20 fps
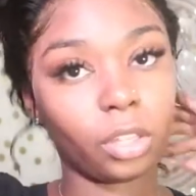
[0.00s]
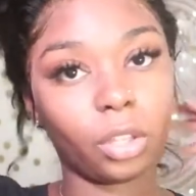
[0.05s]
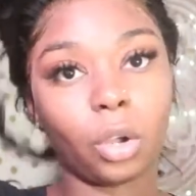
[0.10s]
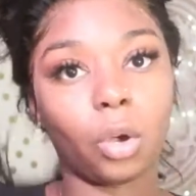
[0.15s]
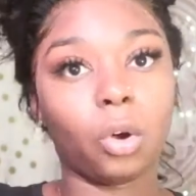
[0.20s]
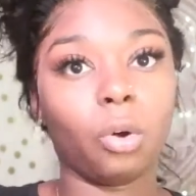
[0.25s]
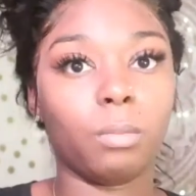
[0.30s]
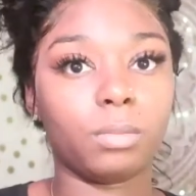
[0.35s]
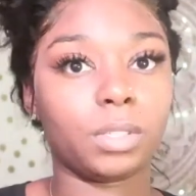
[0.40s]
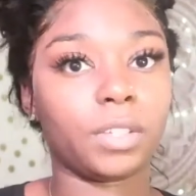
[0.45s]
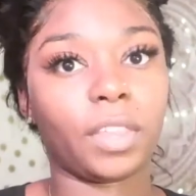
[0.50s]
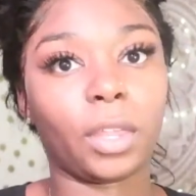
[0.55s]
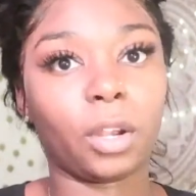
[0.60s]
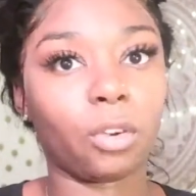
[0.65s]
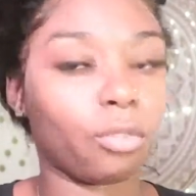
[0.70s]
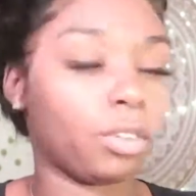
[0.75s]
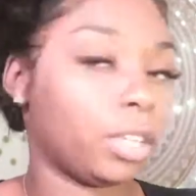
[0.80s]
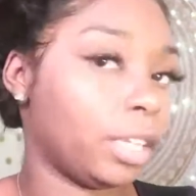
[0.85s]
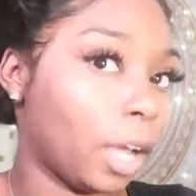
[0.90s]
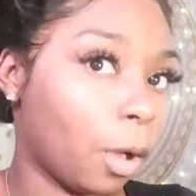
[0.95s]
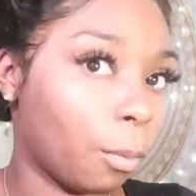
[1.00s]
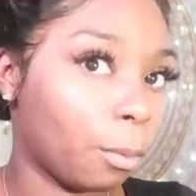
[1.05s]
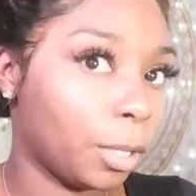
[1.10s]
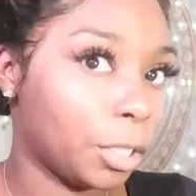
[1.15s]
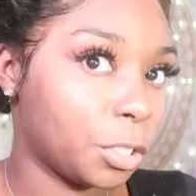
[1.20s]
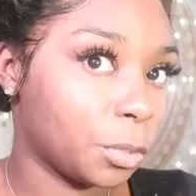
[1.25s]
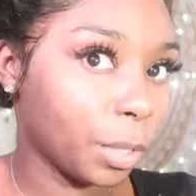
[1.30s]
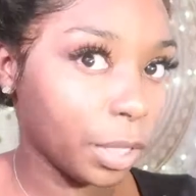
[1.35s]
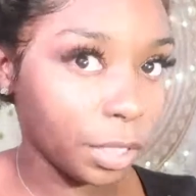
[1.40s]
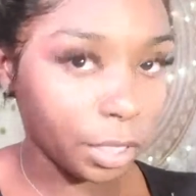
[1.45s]
the combs if they don't really help
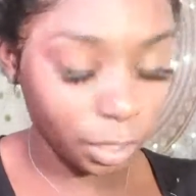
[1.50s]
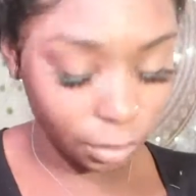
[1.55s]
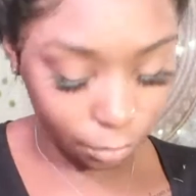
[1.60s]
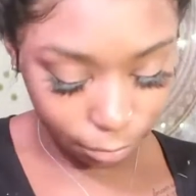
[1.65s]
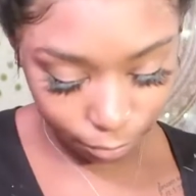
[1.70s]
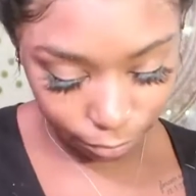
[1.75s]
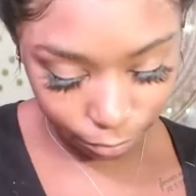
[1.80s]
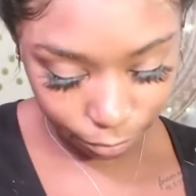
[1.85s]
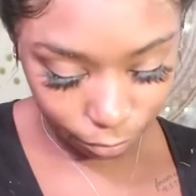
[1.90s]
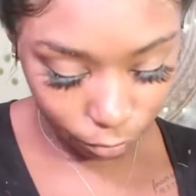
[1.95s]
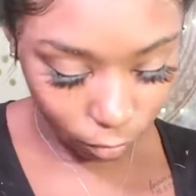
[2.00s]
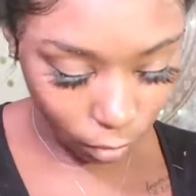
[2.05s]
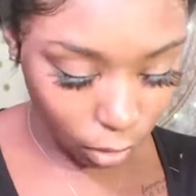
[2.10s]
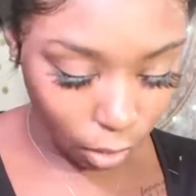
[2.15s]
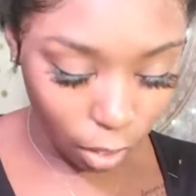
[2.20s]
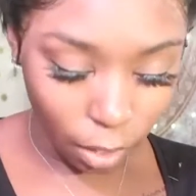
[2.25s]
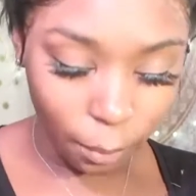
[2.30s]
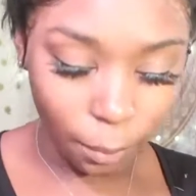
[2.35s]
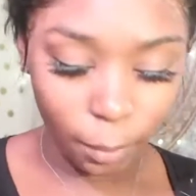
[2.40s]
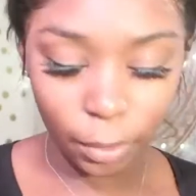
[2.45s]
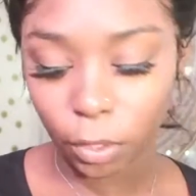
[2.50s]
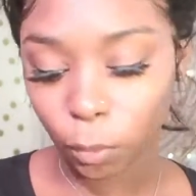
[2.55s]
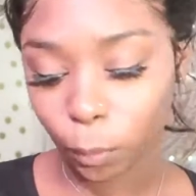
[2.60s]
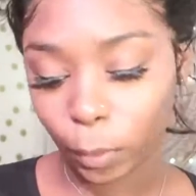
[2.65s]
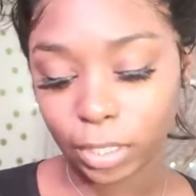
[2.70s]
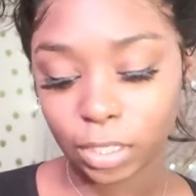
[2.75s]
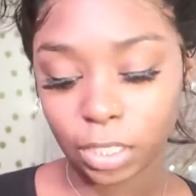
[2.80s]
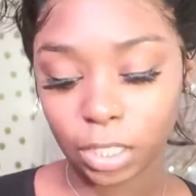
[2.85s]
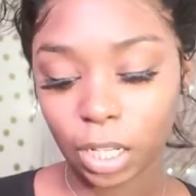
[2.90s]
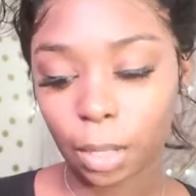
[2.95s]
me do anything? But the
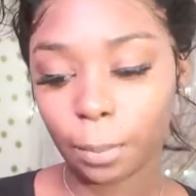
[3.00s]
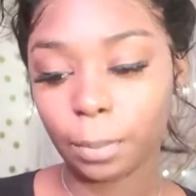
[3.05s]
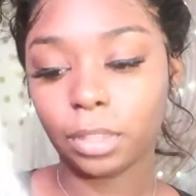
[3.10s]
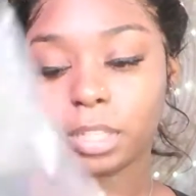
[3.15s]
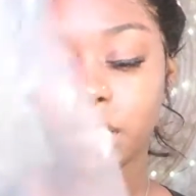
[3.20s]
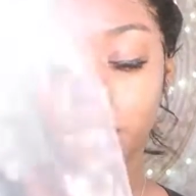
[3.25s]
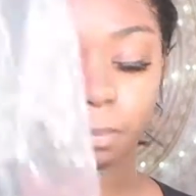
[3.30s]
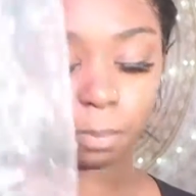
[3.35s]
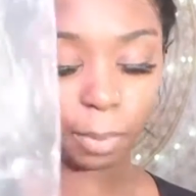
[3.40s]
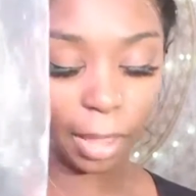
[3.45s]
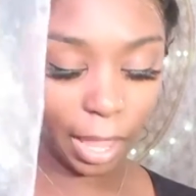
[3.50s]
wig did come in this